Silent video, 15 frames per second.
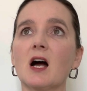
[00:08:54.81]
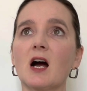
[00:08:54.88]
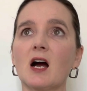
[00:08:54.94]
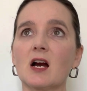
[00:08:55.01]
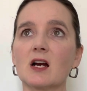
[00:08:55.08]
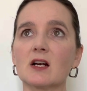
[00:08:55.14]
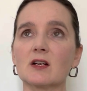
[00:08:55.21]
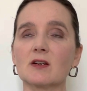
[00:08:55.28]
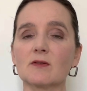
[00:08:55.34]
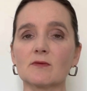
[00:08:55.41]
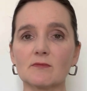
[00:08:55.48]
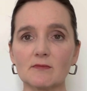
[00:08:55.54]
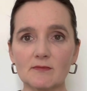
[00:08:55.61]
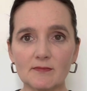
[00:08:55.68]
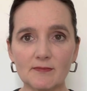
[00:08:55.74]
are
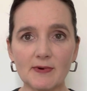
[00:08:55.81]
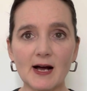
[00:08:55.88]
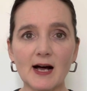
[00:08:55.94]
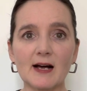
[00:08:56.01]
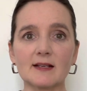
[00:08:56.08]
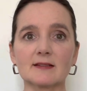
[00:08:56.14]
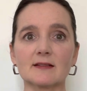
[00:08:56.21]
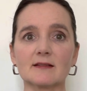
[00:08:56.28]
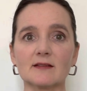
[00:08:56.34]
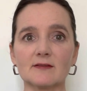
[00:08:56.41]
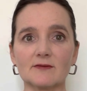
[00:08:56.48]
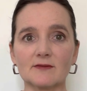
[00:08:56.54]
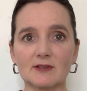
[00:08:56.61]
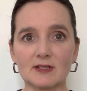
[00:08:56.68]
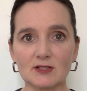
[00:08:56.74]

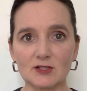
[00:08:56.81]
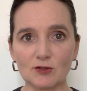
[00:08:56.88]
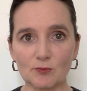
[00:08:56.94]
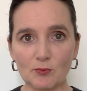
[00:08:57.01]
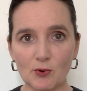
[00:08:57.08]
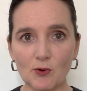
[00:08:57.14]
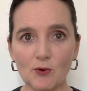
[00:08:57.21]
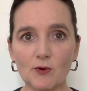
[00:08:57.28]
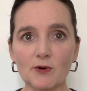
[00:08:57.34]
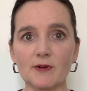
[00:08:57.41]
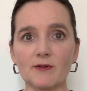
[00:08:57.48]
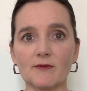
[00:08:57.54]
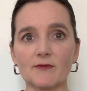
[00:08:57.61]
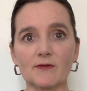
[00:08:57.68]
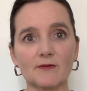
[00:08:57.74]
positive and
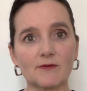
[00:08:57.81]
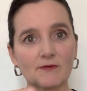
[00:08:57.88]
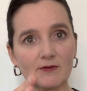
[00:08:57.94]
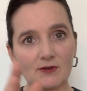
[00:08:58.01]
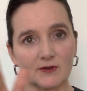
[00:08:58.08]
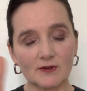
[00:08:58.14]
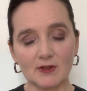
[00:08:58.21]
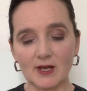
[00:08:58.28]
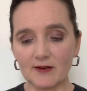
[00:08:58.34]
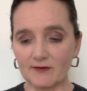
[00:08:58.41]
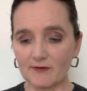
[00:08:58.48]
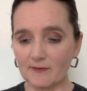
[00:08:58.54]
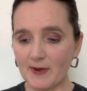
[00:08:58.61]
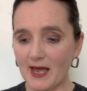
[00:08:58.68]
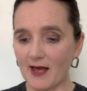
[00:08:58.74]
supportive for your life
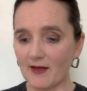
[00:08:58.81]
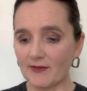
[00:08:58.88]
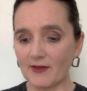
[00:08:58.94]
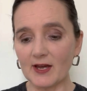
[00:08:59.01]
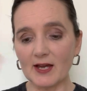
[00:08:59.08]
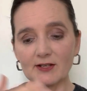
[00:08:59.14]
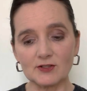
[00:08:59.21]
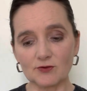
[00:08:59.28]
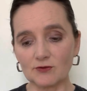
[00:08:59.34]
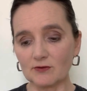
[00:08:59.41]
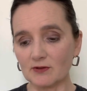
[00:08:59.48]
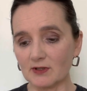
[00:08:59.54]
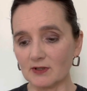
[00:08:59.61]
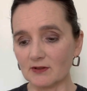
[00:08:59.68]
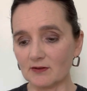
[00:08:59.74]
path. I
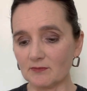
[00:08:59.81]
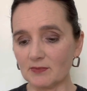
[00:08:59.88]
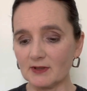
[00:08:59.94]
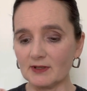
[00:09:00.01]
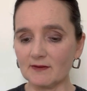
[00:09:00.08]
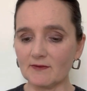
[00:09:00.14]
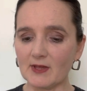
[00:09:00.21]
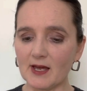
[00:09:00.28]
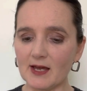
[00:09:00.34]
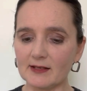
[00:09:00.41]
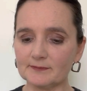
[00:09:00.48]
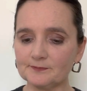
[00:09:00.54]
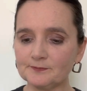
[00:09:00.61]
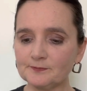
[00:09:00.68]
truly believe that.